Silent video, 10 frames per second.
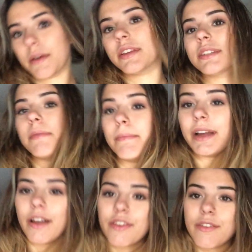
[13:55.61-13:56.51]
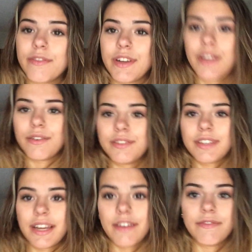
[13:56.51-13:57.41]
some of my other videos
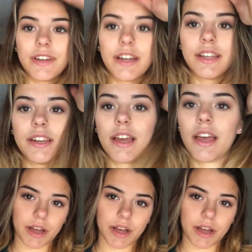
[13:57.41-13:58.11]
that I've done.